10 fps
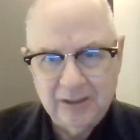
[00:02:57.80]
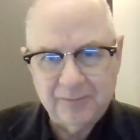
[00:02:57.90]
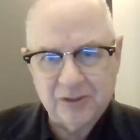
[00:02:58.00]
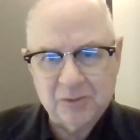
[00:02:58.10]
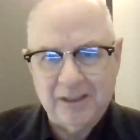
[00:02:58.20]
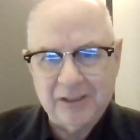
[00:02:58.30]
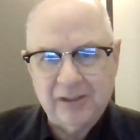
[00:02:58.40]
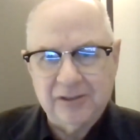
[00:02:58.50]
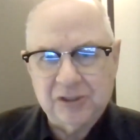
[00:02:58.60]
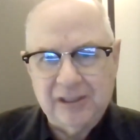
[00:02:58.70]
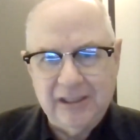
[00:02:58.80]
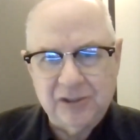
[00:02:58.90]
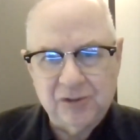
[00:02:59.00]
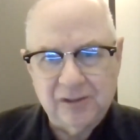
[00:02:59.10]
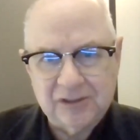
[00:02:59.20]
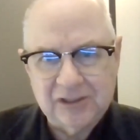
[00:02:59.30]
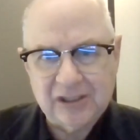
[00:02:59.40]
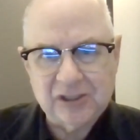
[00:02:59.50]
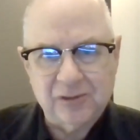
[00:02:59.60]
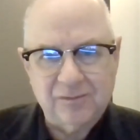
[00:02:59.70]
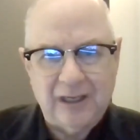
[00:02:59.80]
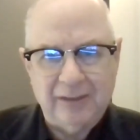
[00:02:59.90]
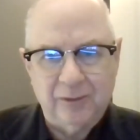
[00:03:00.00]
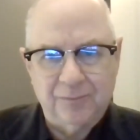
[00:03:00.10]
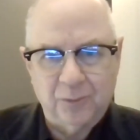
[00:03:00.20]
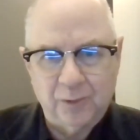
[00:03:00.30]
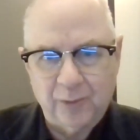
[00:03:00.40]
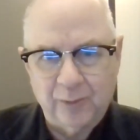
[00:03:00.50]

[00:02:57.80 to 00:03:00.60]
for special education and Section 504 of